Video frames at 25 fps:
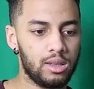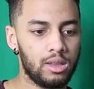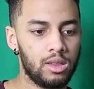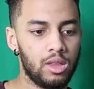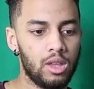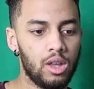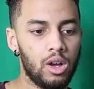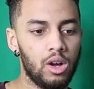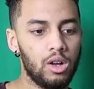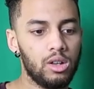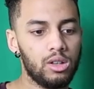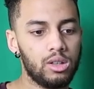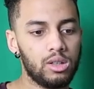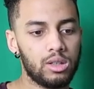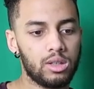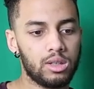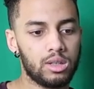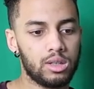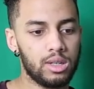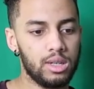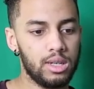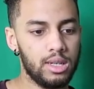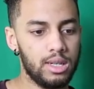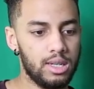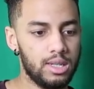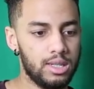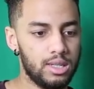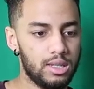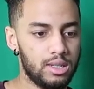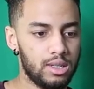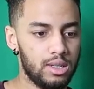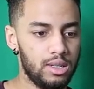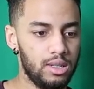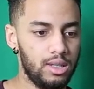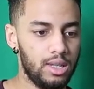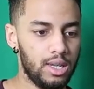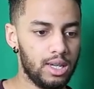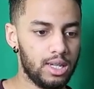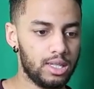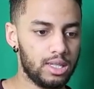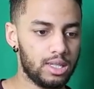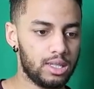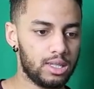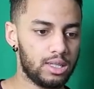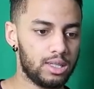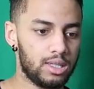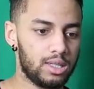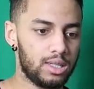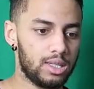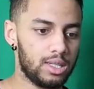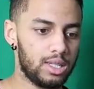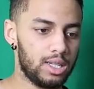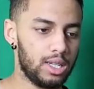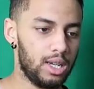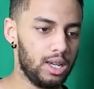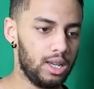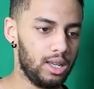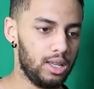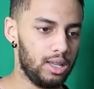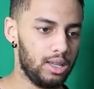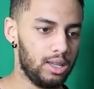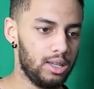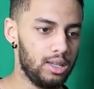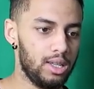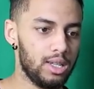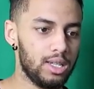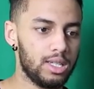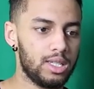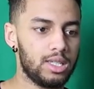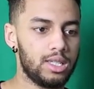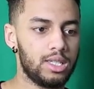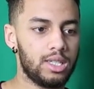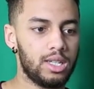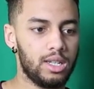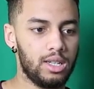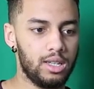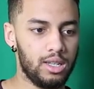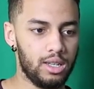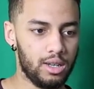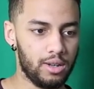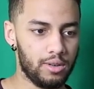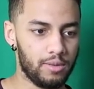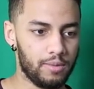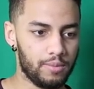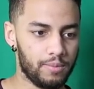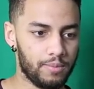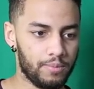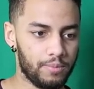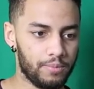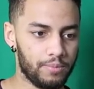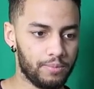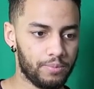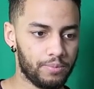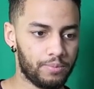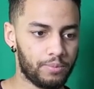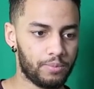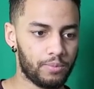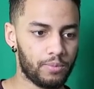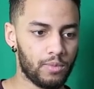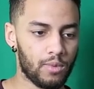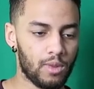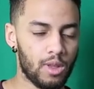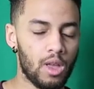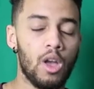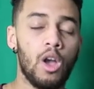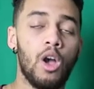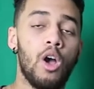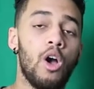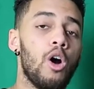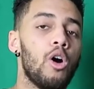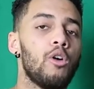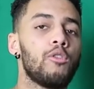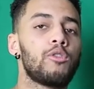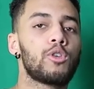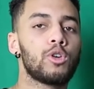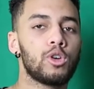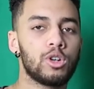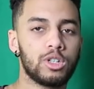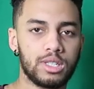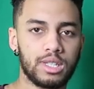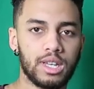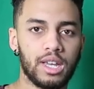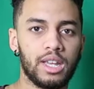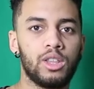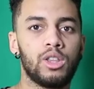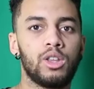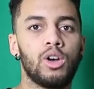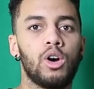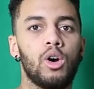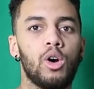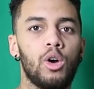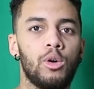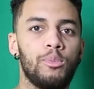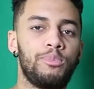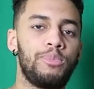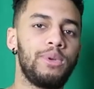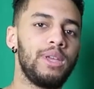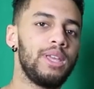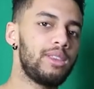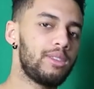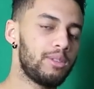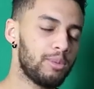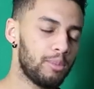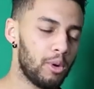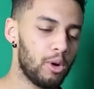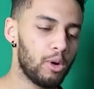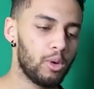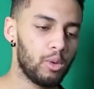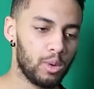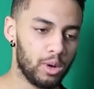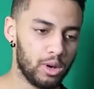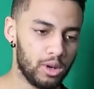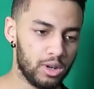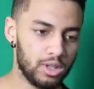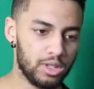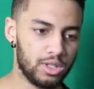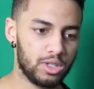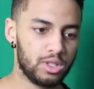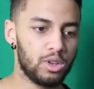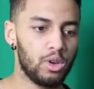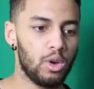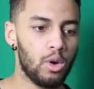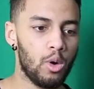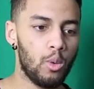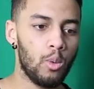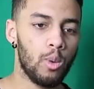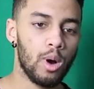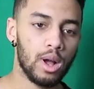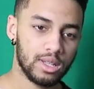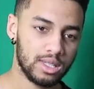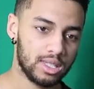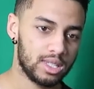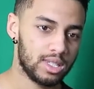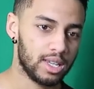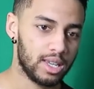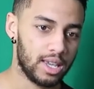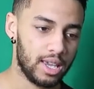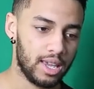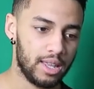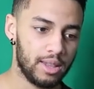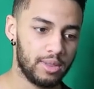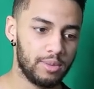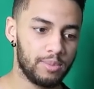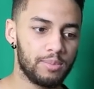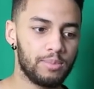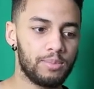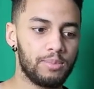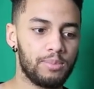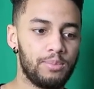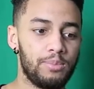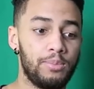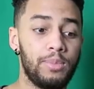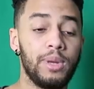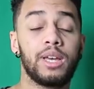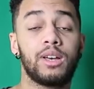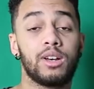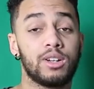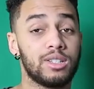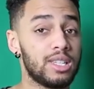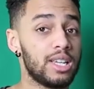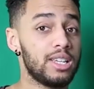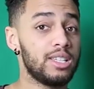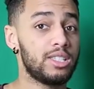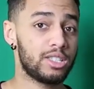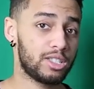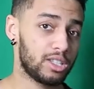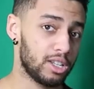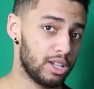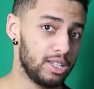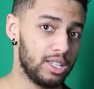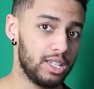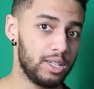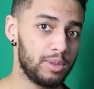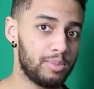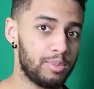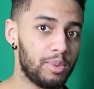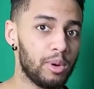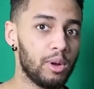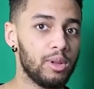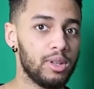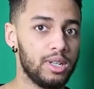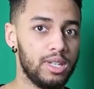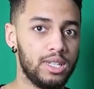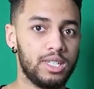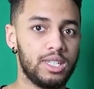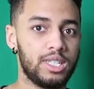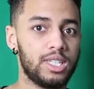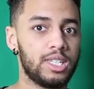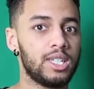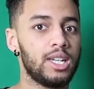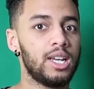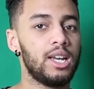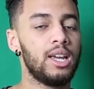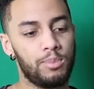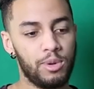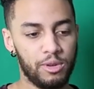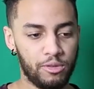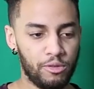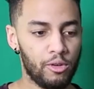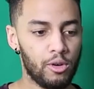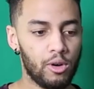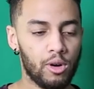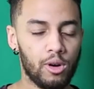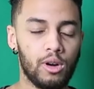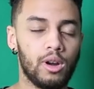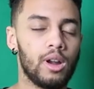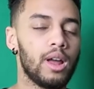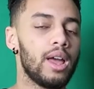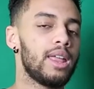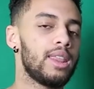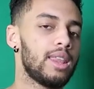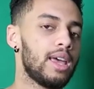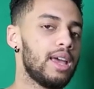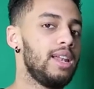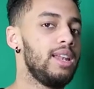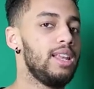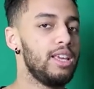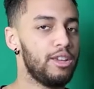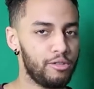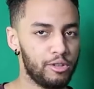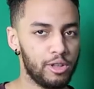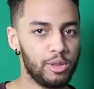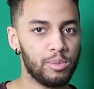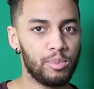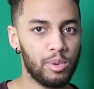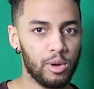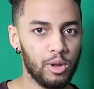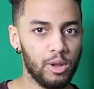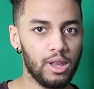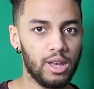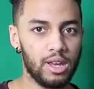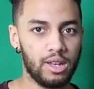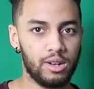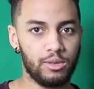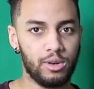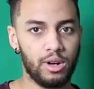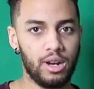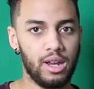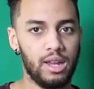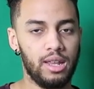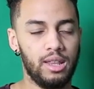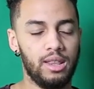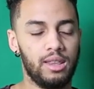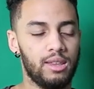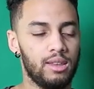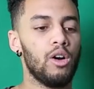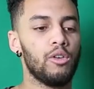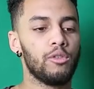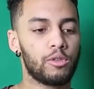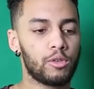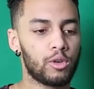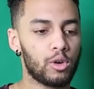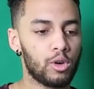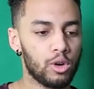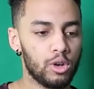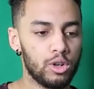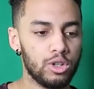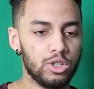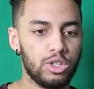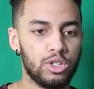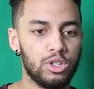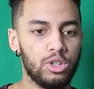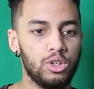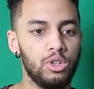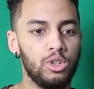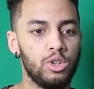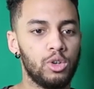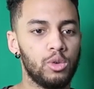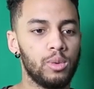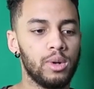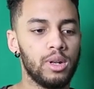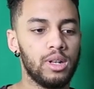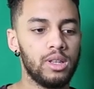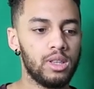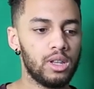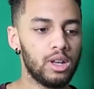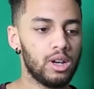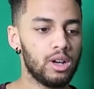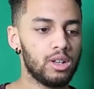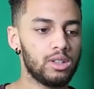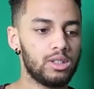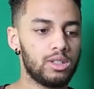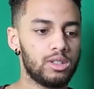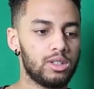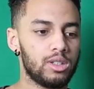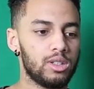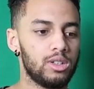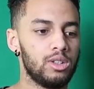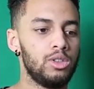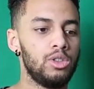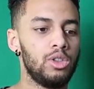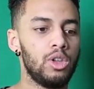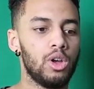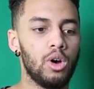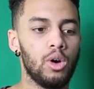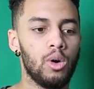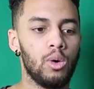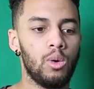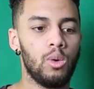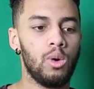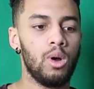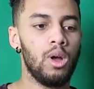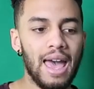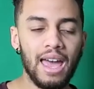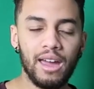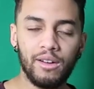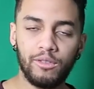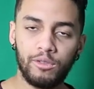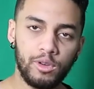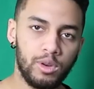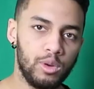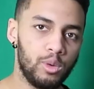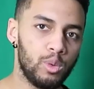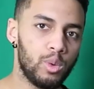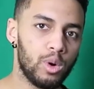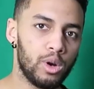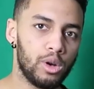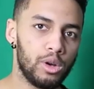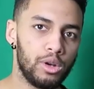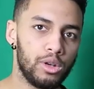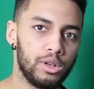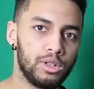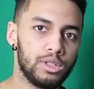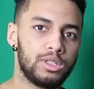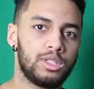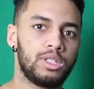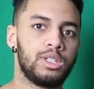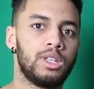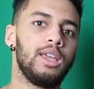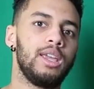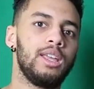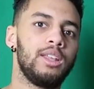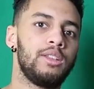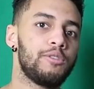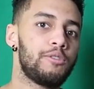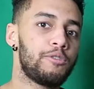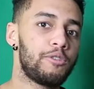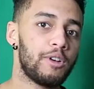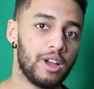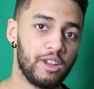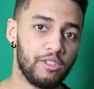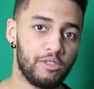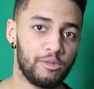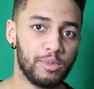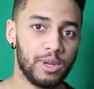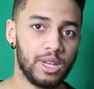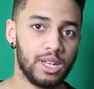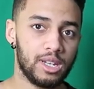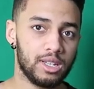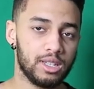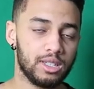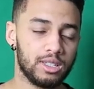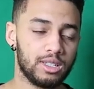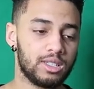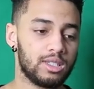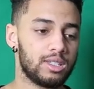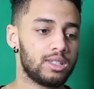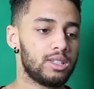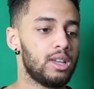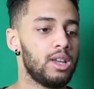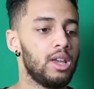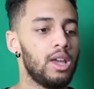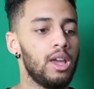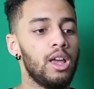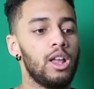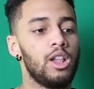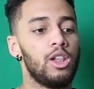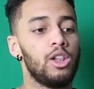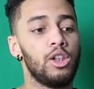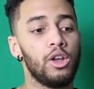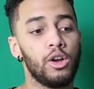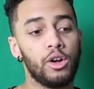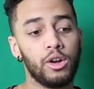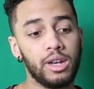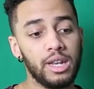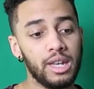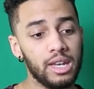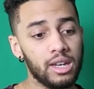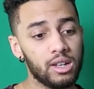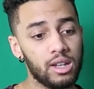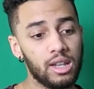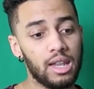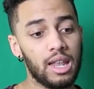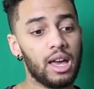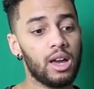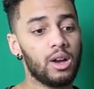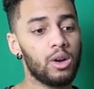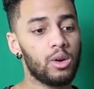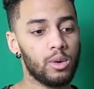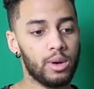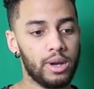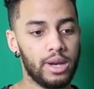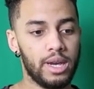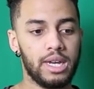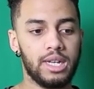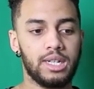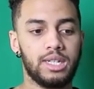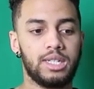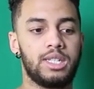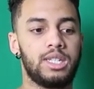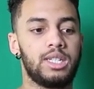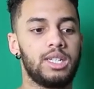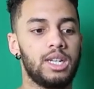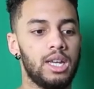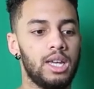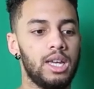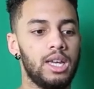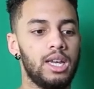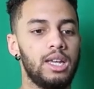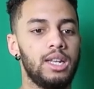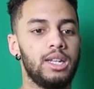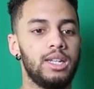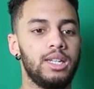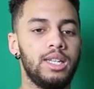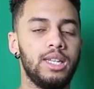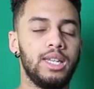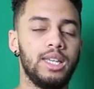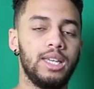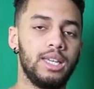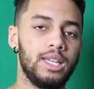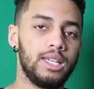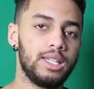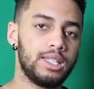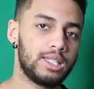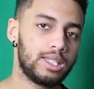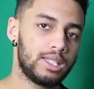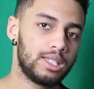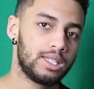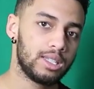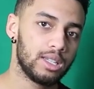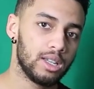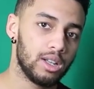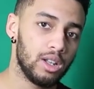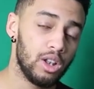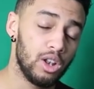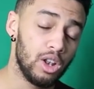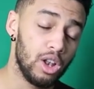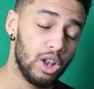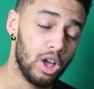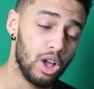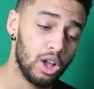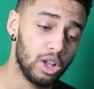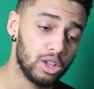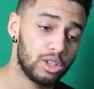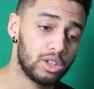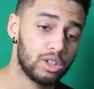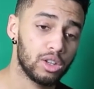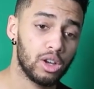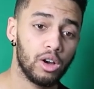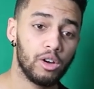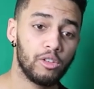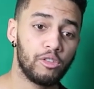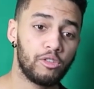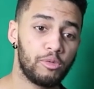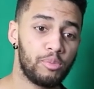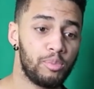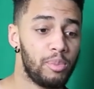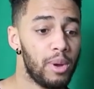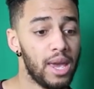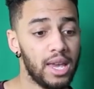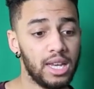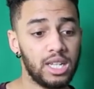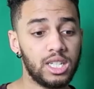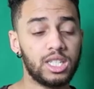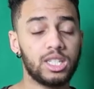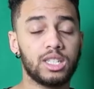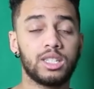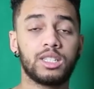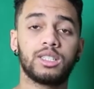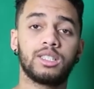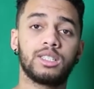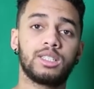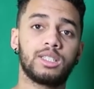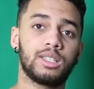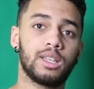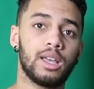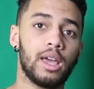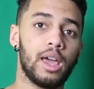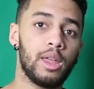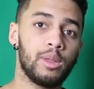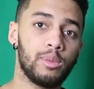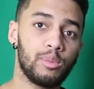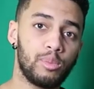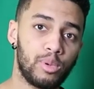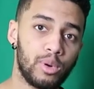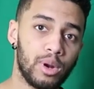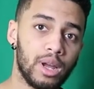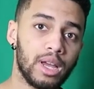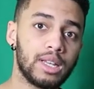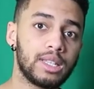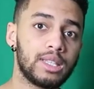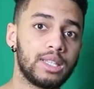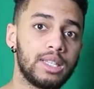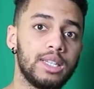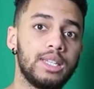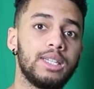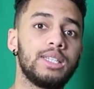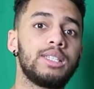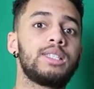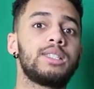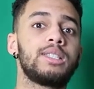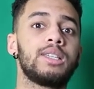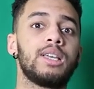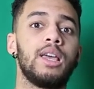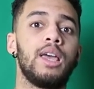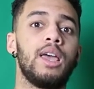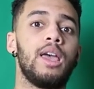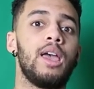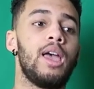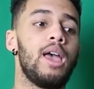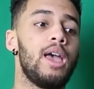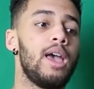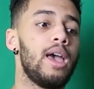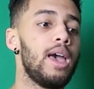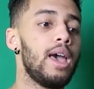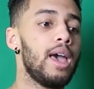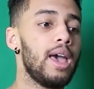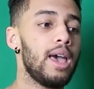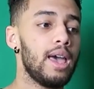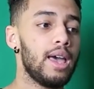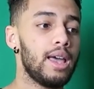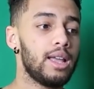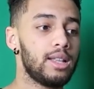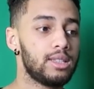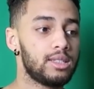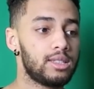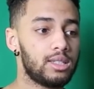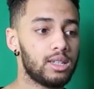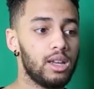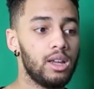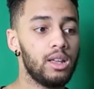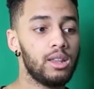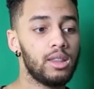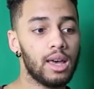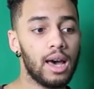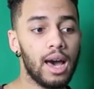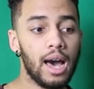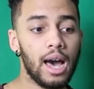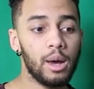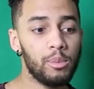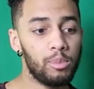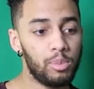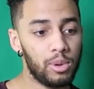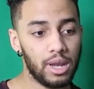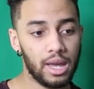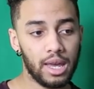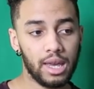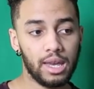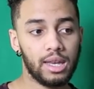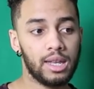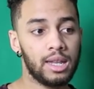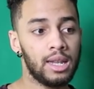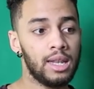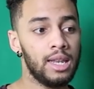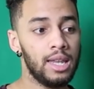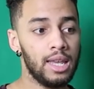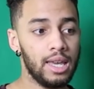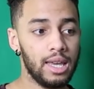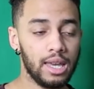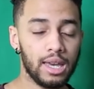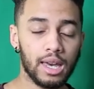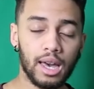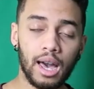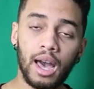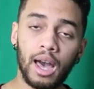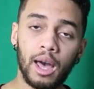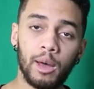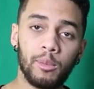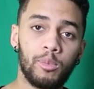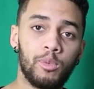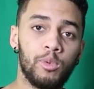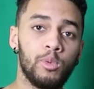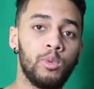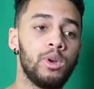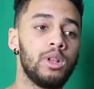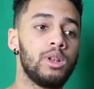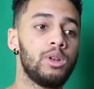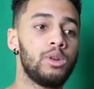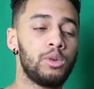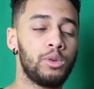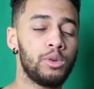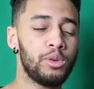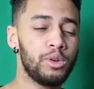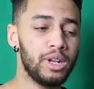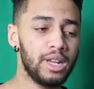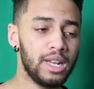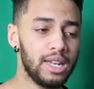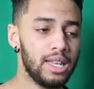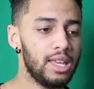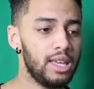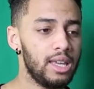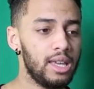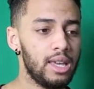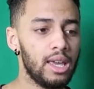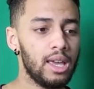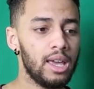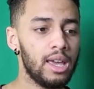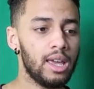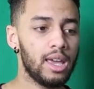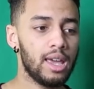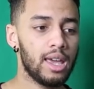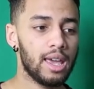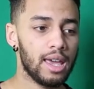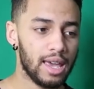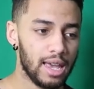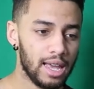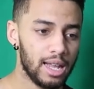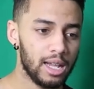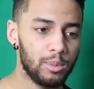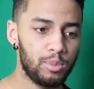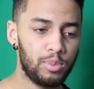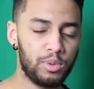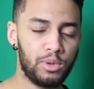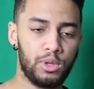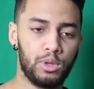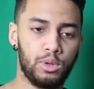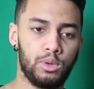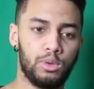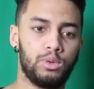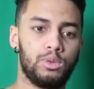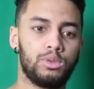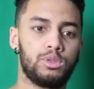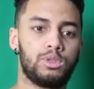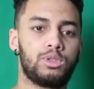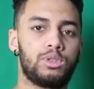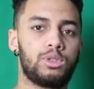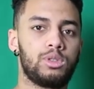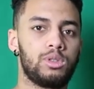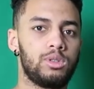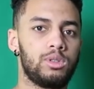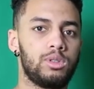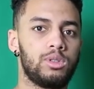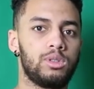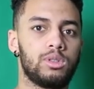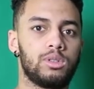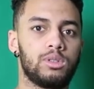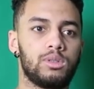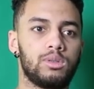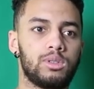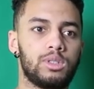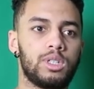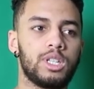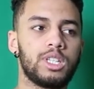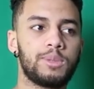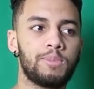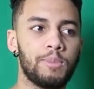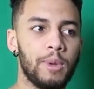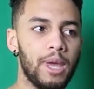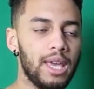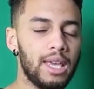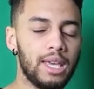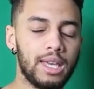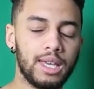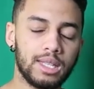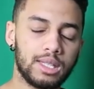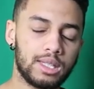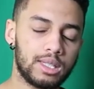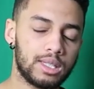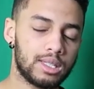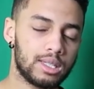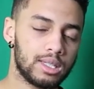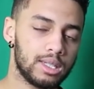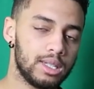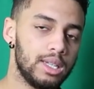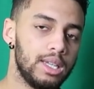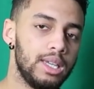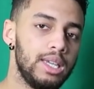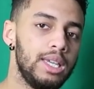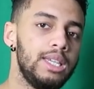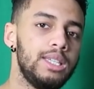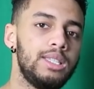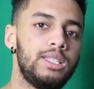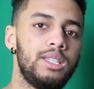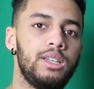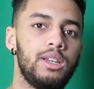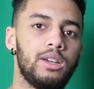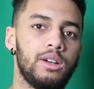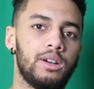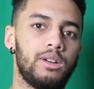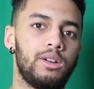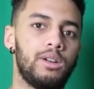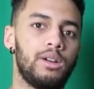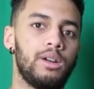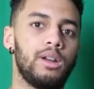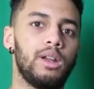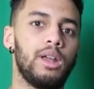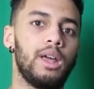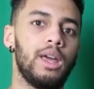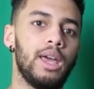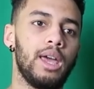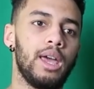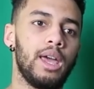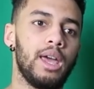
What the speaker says: not is jeszcze. Jeszcze nie. Of course, I know a bit more words once again because I studied Polish before and I live in Poland, right? Of course, you will not know every word in 5 minutes. Learning a language needs a lot of patience and practice. And an app like Ling app will really help you to just make it easier